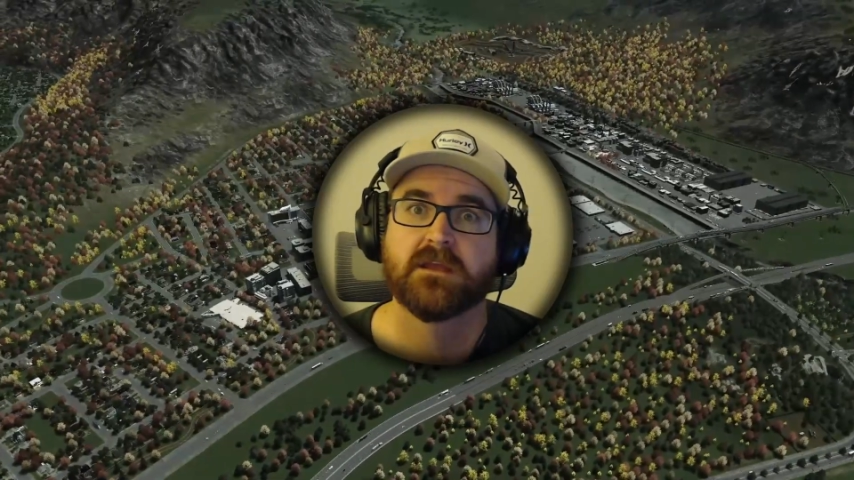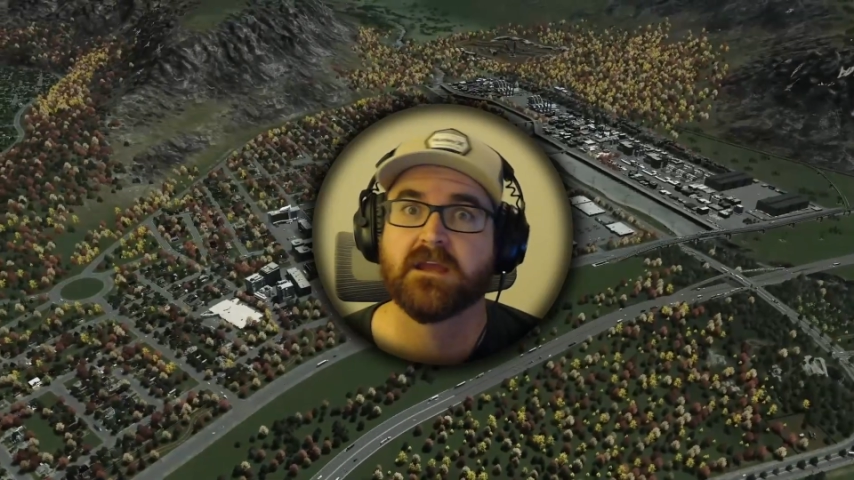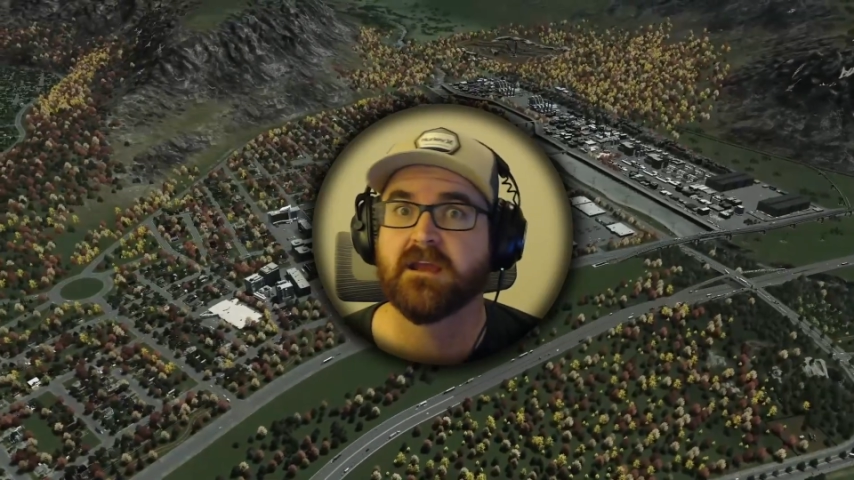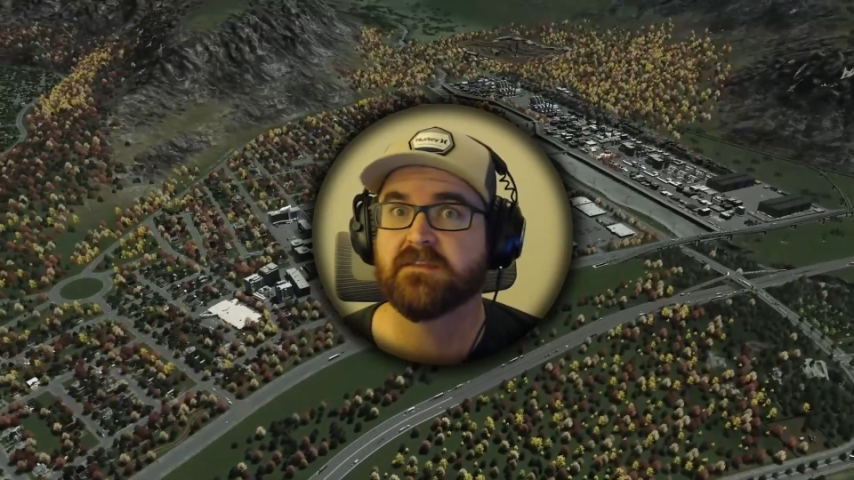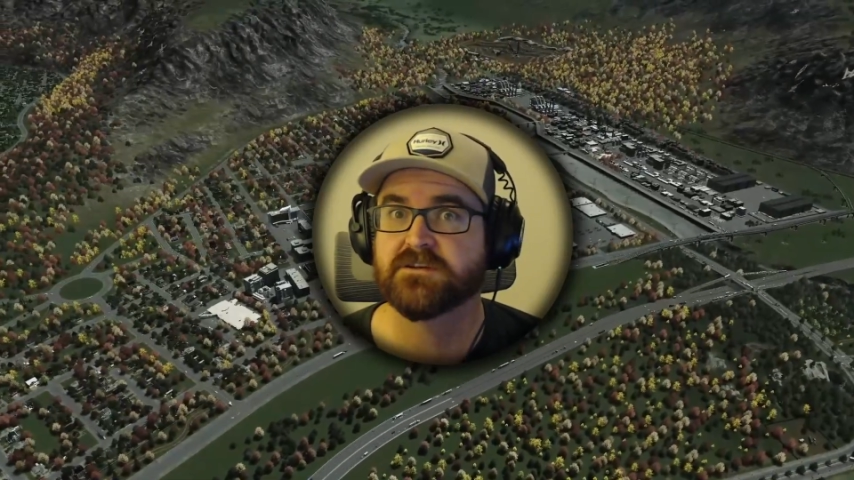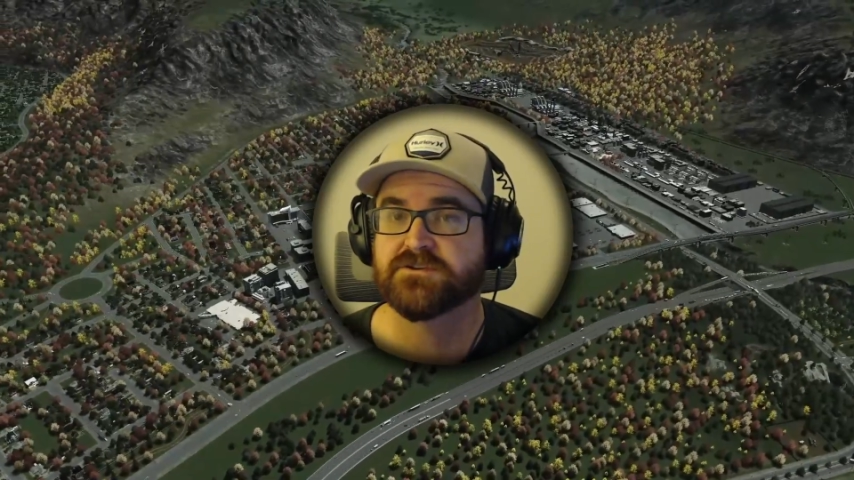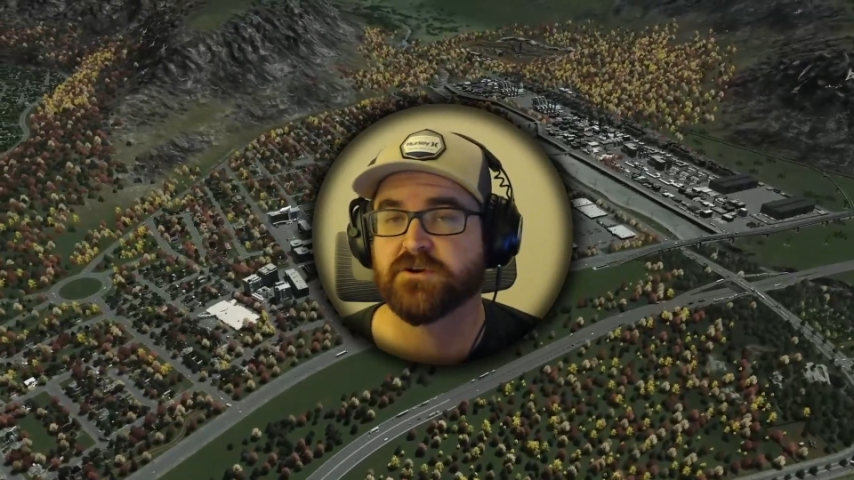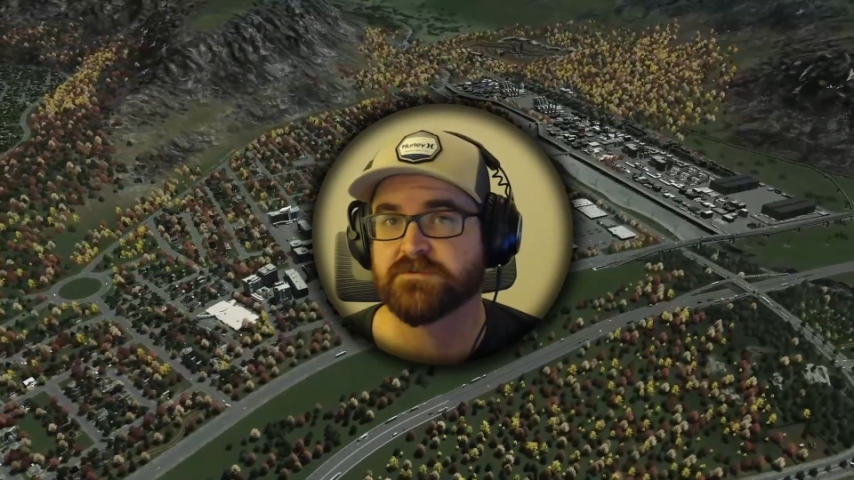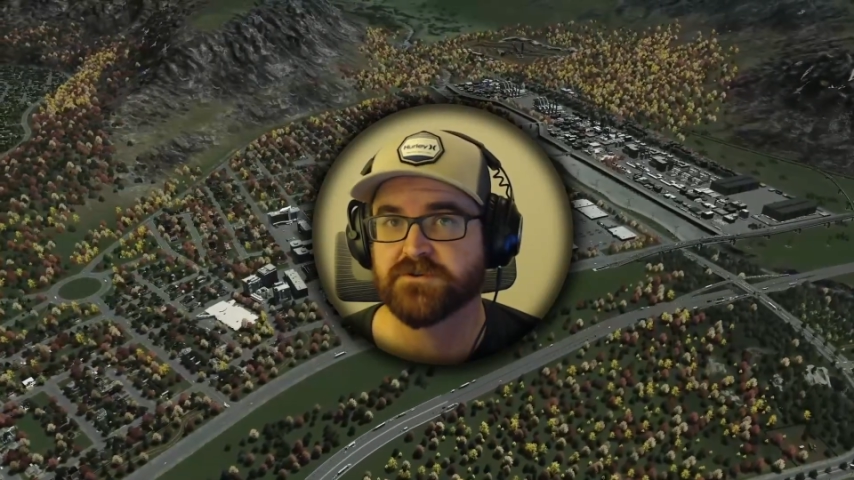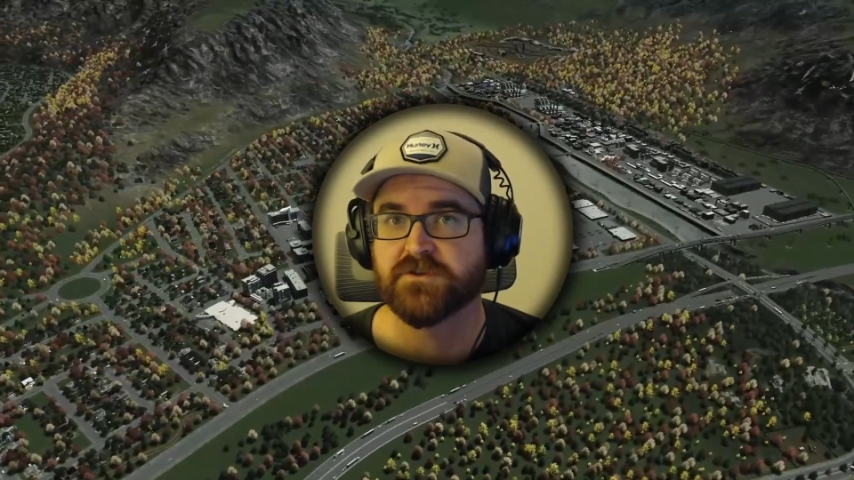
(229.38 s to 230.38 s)
In the
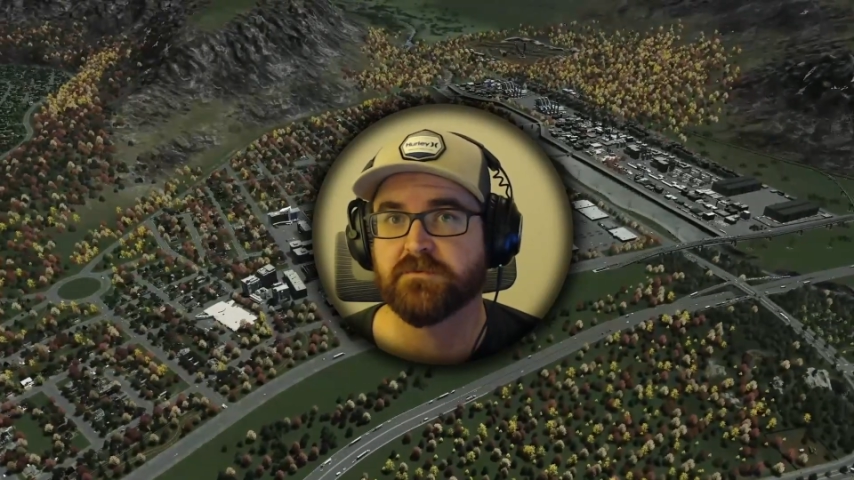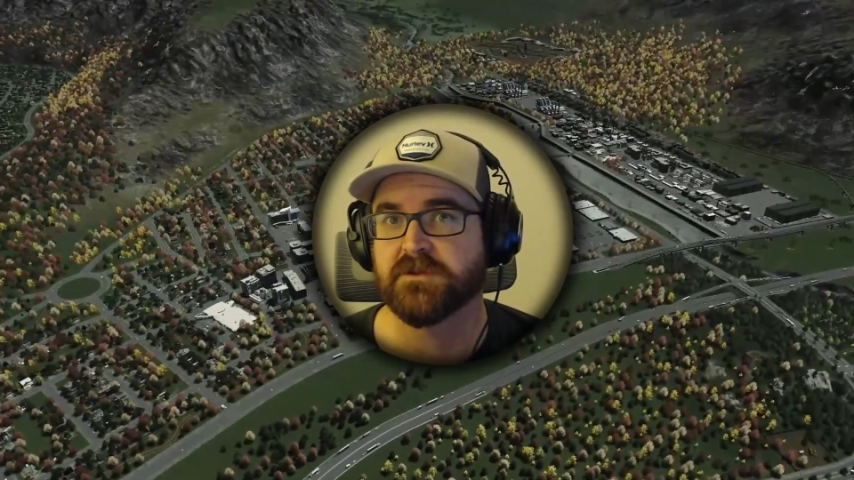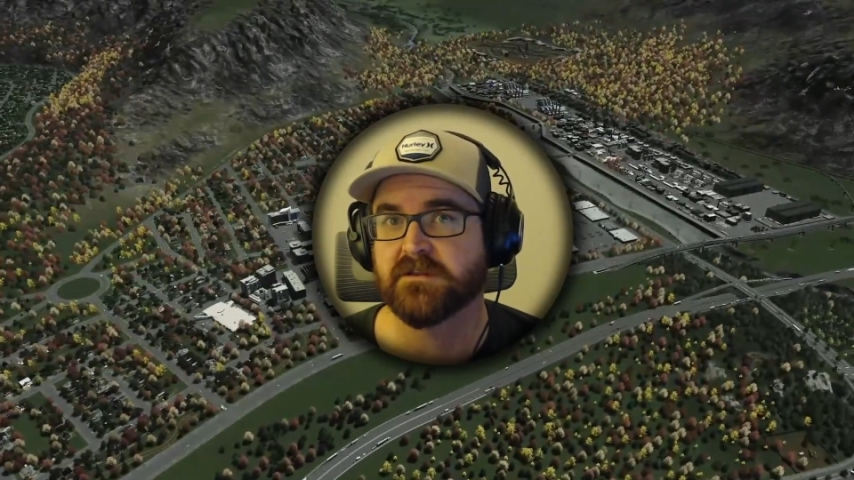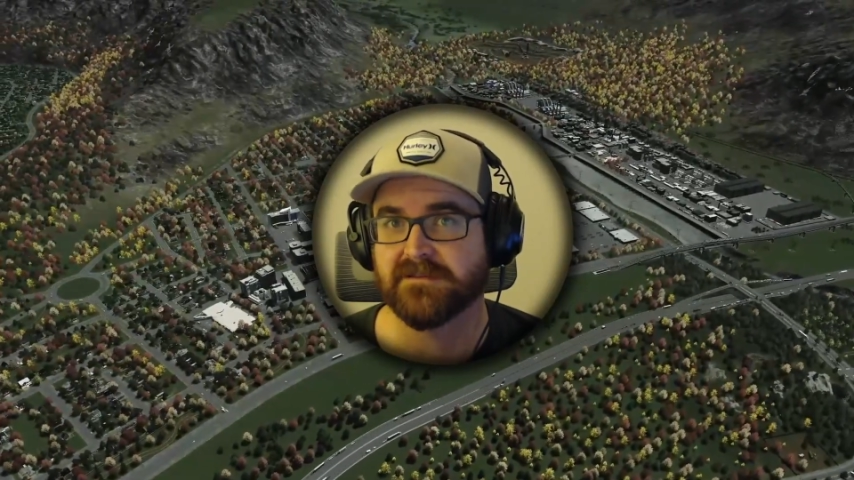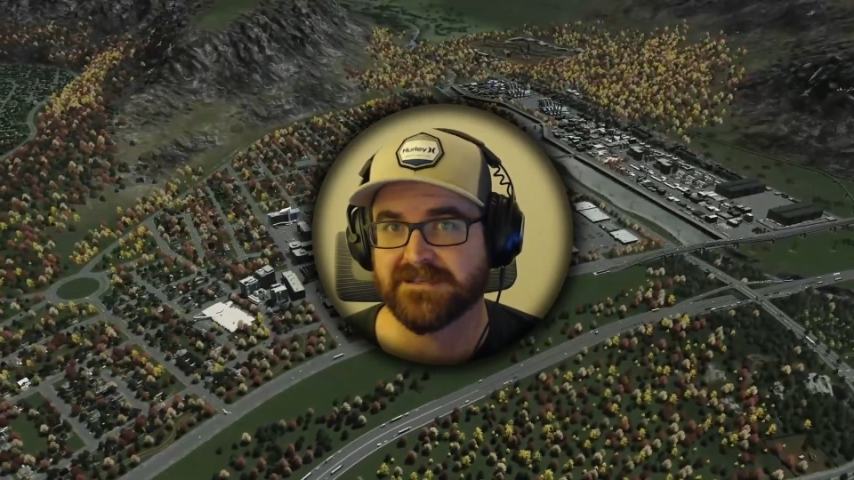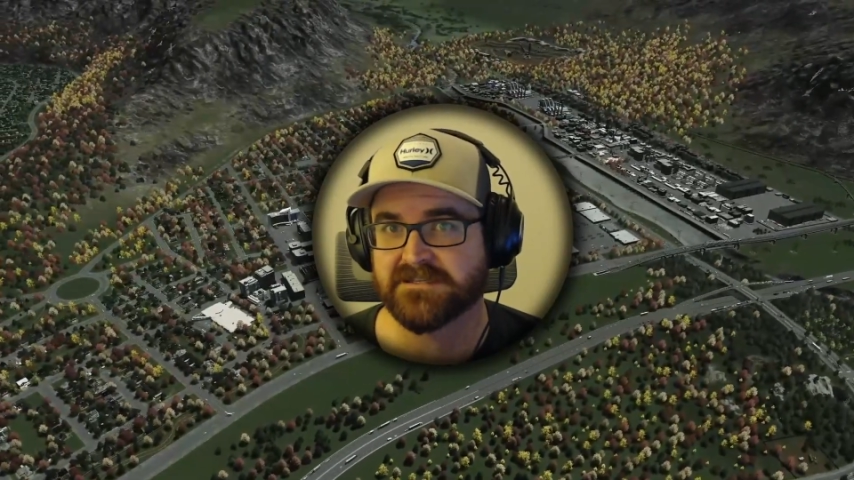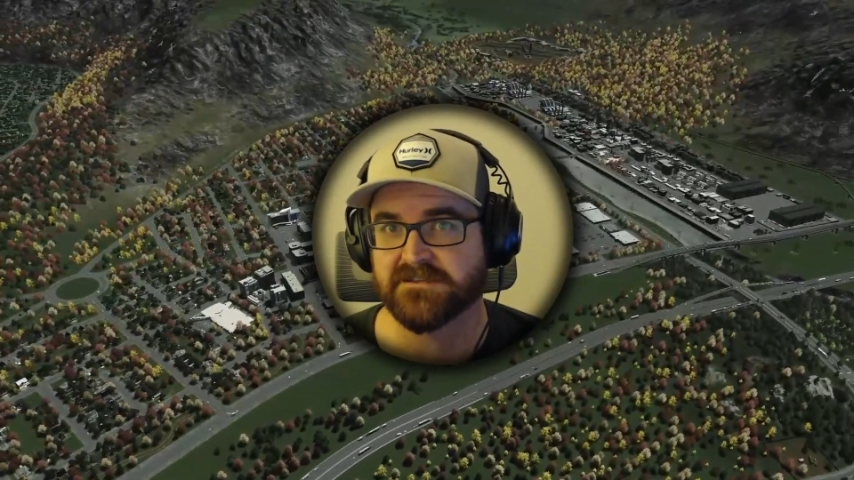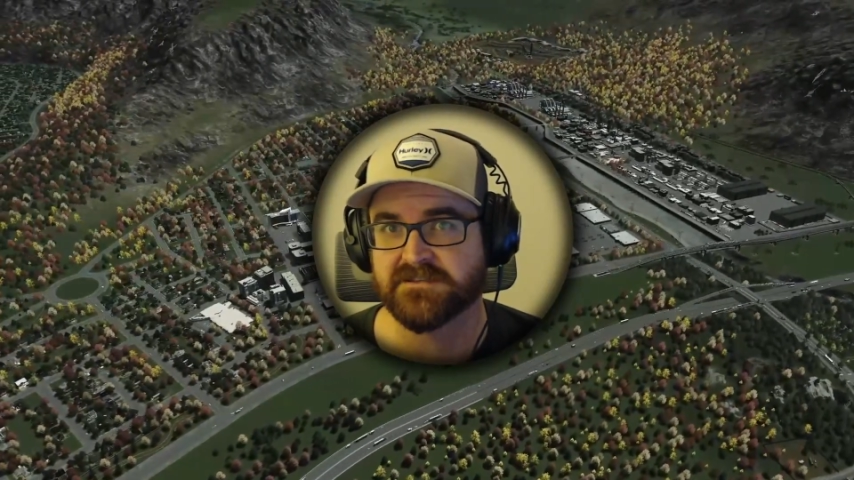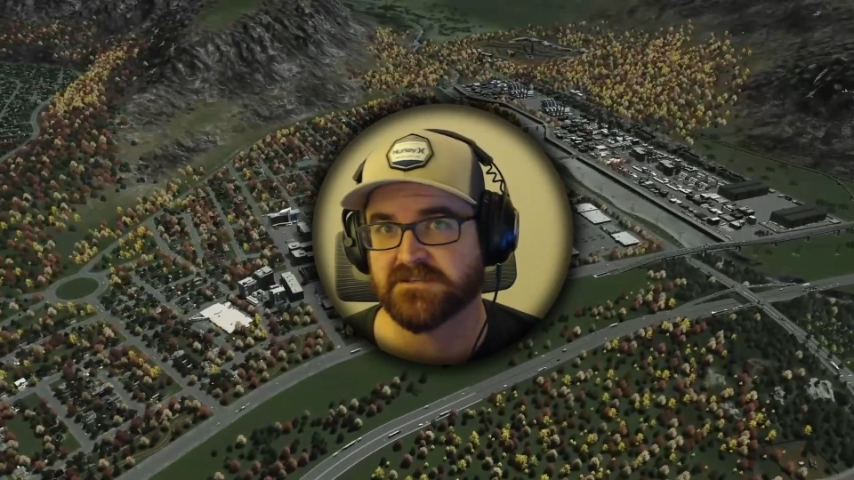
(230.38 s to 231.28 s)
description, there'll be a link to this